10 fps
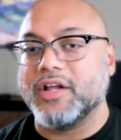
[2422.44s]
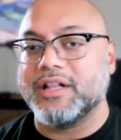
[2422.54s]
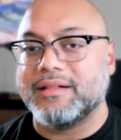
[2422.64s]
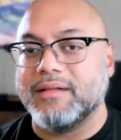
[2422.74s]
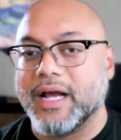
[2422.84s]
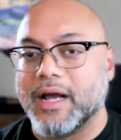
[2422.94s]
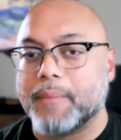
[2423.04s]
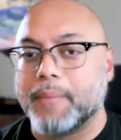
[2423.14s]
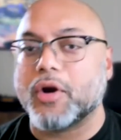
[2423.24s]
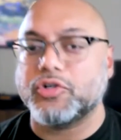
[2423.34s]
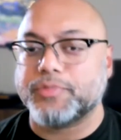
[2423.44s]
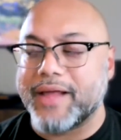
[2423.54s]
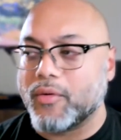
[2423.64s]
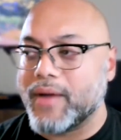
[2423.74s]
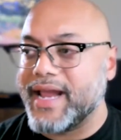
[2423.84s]
good approach, by
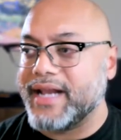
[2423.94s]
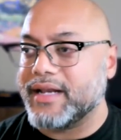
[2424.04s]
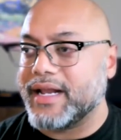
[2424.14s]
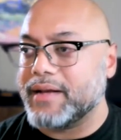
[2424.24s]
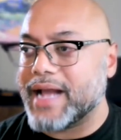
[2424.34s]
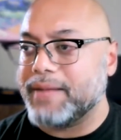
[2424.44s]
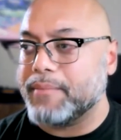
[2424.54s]
the way, and I admire